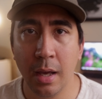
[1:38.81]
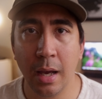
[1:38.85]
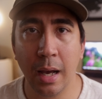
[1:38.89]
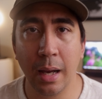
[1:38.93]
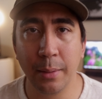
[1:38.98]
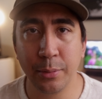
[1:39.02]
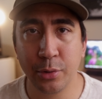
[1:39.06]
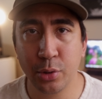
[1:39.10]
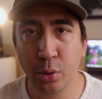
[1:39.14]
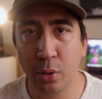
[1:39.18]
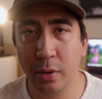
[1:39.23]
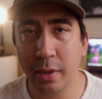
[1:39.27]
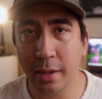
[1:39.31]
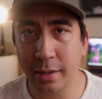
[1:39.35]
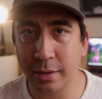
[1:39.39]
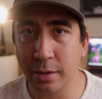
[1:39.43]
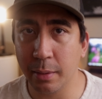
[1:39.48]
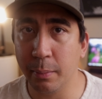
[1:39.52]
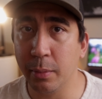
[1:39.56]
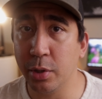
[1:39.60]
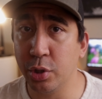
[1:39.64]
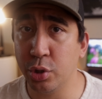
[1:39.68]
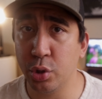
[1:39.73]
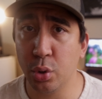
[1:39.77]
I'm sure that
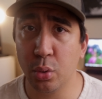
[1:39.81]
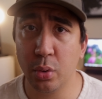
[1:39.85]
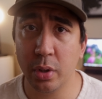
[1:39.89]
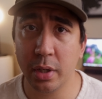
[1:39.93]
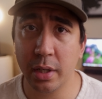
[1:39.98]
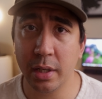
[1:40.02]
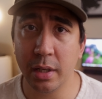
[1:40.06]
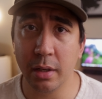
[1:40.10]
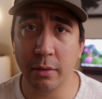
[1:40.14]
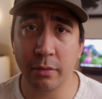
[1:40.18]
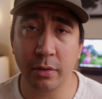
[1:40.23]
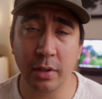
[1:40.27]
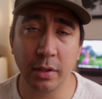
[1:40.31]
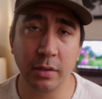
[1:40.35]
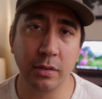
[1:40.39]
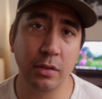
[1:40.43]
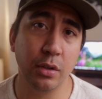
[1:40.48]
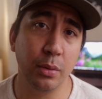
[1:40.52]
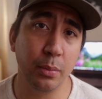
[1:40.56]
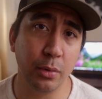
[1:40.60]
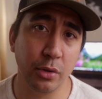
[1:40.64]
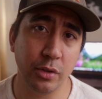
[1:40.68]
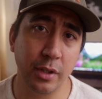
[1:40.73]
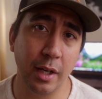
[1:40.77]
the majority of
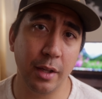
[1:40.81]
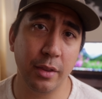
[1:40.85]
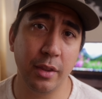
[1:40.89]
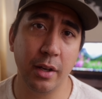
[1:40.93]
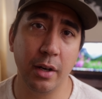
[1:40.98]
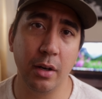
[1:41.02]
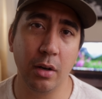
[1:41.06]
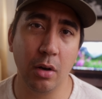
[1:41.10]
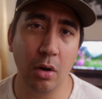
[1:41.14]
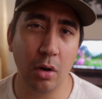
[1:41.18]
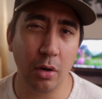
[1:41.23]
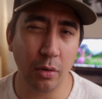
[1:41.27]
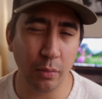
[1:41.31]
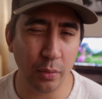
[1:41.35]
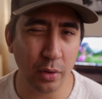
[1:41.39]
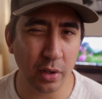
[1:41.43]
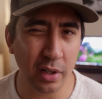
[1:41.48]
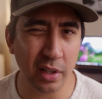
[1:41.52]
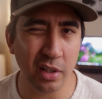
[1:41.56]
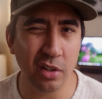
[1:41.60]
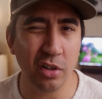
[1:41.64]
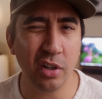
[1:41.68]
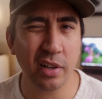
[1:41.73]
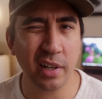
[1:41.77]
consumers out there aren't
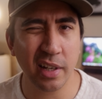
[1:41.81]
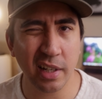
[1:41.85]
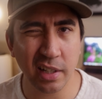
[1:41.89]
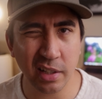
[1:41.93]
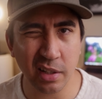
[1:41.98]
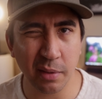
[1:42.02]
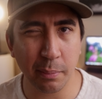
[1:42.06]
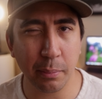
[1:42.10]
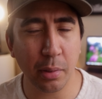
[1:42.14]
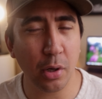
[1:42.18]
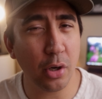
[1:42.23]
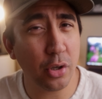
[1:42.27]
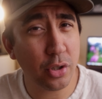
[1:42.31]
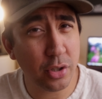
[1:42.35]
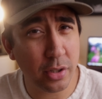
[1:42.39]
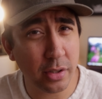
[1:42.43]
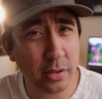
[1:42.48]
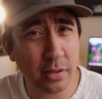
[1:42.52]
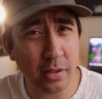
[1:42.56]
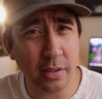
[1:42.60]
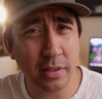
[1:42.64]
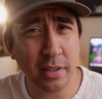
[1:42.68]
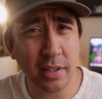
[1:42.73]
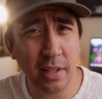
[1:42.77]
really looking to
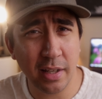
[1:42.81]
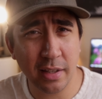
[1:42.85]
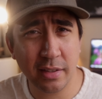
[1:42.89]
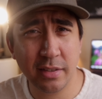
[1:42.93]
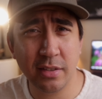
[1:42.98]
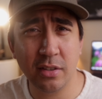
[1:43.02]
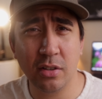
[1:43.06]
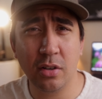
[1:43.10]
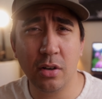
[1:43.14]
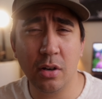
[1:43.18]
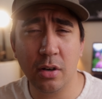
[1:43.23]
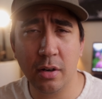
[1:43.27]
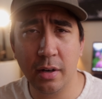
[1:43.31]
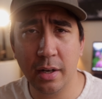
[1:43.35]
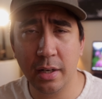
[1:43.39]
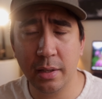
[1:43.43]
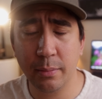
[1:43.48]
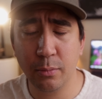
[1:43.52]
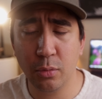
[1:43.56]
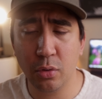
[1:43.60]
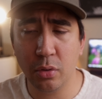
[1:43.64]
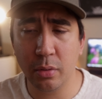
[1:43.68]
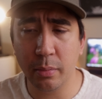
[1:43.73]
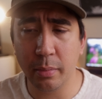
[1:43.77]
purchase a DSLR
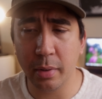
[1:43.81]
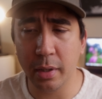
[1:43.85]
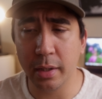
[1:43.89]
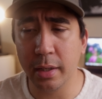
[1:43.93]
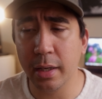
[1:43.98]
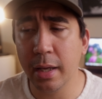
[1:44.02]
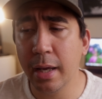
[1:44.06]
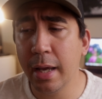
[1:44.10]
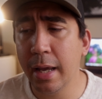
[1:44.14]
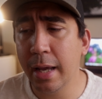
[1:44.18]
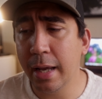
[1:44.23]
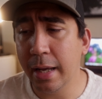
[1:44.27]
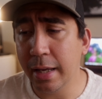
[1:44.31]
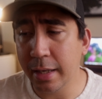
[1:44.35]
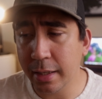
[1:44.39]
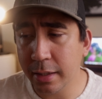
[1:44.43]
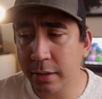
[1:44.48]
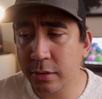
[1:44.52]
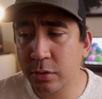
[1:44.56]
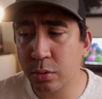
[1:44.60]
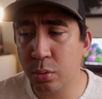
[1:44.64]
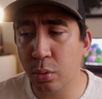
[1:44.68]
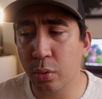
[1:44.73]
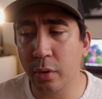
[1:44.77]
anymore, but it
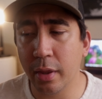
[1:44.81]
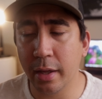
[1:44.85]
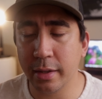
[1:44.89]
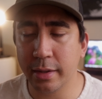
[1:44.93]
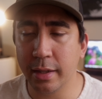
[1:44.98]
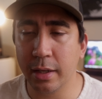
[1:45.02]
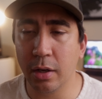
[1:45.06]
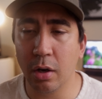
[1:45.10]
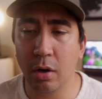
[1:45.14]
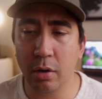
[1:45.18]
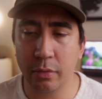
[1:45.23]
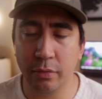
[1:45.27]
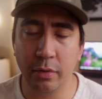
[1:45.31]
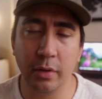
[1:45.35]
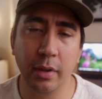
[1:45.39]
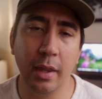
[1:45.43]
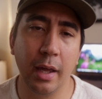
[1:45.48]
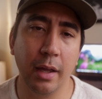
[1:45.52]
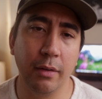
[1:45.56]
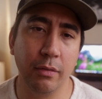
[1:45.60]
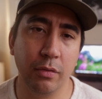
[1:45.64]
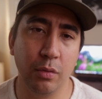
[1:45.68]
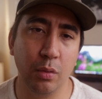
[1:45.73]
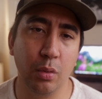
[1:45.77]
is cool that they offered
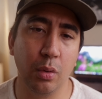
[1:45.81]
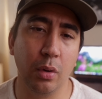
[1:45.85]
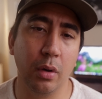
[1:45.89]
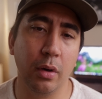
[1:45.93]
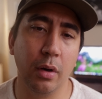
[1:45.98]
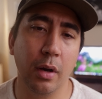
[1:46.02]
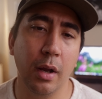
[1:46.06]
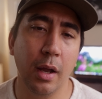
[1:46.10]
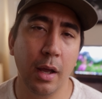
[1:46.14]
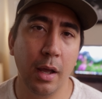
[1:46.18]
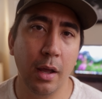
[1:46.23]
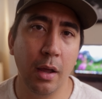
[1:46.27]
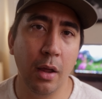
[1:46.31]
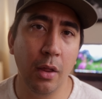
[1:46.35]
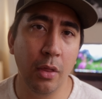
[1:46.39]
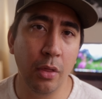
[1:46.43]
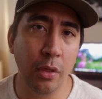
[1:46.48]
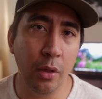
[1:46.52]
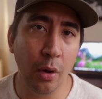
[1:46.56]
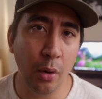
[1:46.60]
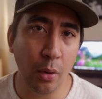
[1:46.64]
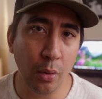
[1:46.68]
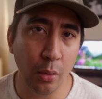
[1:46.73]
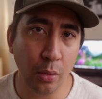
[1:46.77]
that for
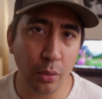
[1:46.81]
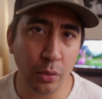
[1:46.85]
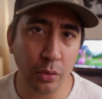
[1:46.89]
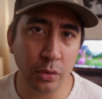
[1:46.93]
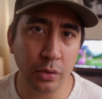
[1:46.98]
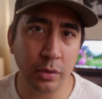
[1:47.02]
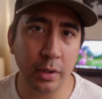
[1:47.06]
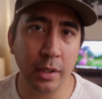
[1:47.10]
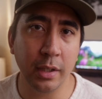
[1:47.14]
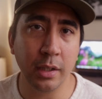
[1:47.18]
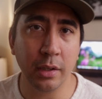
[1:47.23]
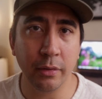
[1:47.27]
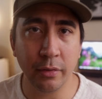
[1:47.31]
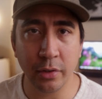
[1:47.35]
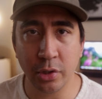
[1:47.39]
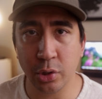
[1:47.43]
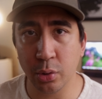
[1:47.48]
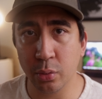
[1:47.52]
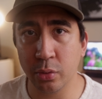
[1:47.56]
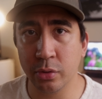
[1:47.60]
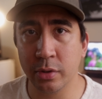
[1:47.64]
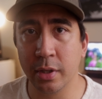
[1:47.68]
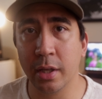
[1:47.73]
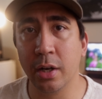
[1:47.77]
those
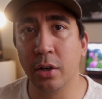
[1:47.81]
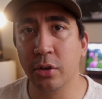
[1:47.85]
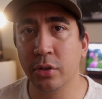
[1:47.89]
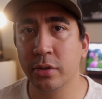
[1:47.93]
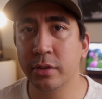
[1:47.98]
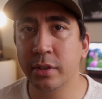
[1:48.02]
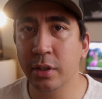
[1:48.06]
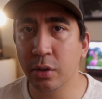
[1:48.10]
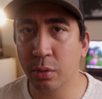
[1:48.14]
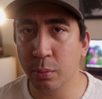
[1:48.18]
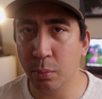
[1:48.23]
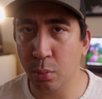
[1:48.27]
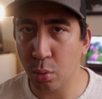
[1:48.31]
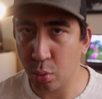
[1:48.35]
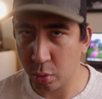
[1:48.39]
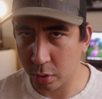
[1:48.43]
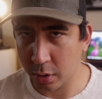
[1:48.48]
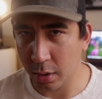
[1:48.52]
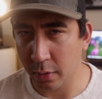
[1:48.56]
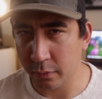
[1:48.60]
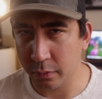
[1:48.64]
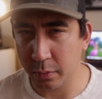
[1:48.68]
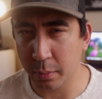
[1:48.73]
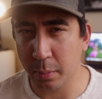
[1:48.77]
individuals that are still more
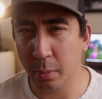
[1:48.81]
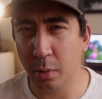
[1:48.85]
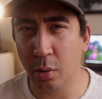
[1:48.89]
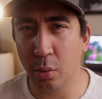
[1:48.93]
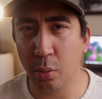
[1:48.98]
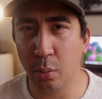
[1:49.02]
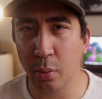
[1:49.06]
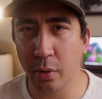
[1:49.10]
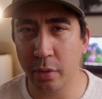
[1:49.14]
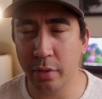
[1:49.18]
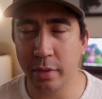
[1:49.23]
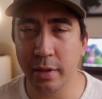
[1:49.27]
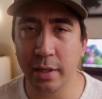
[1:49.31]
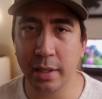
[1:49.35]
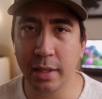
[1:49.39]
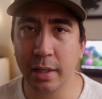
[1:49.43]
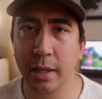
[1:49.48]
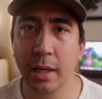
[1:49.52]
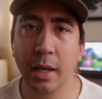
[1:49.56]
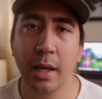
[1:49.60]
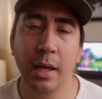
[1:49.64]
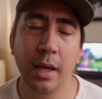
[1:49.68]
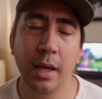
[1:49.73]
comfortable with the